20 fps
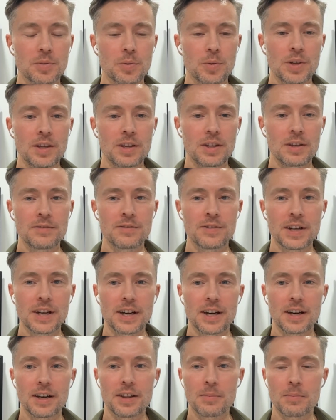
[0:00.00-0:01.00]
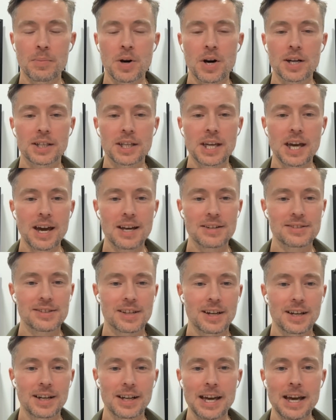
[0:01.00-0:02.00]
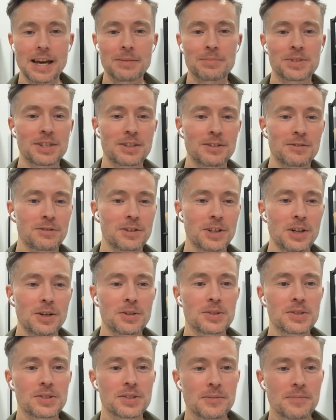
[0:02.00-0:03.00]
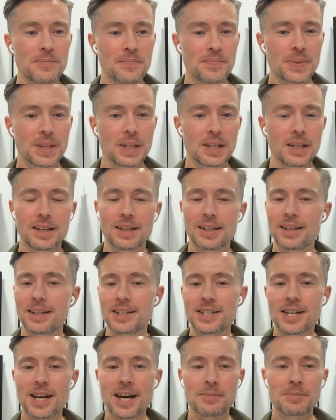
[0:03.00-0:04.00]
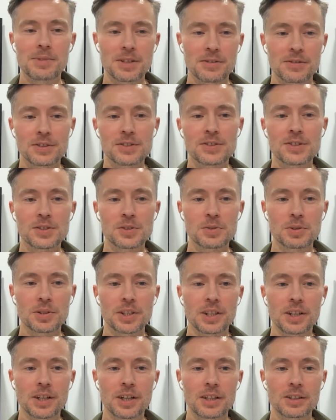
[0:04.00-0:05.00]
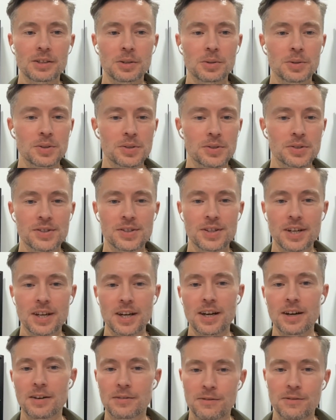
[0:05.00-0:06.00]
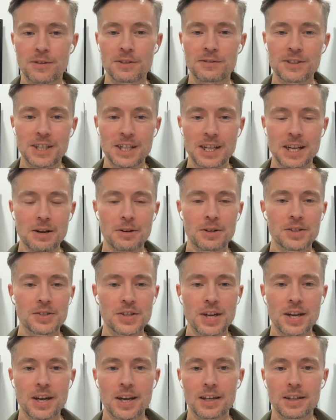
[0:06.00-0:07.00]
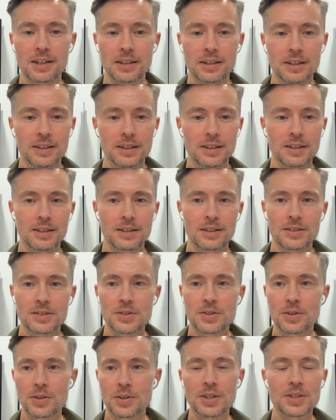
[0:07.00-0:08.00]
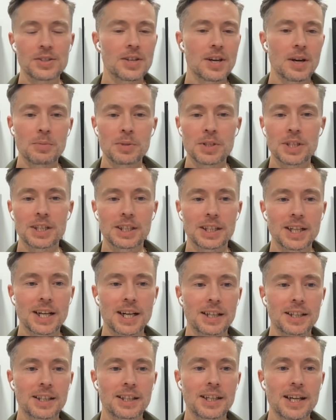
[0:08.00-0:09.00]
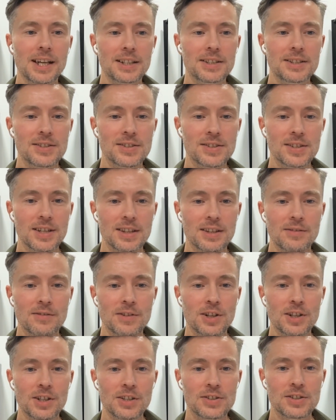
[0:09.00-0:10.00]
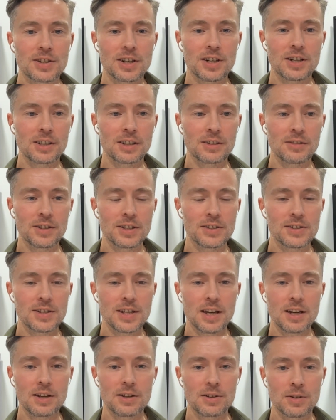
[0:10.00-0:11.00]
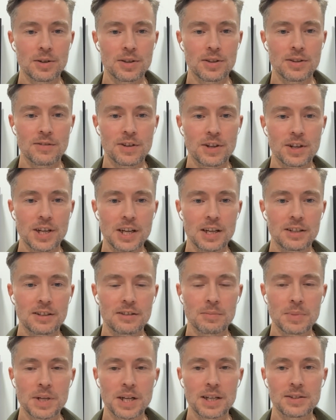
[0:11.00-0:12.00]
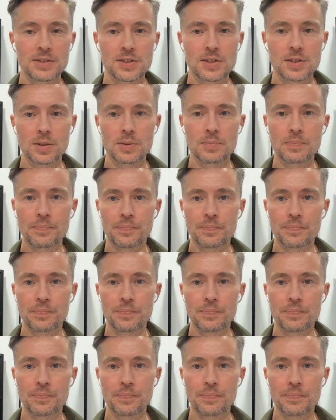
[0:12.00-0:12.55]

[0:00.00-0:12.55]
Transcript: the podcast kind of ebbs and flows. The time difference is really hard. Cole's 15 hours ahead. So the only time we can kind of connect is at the very start of his day or at the very end of mine. So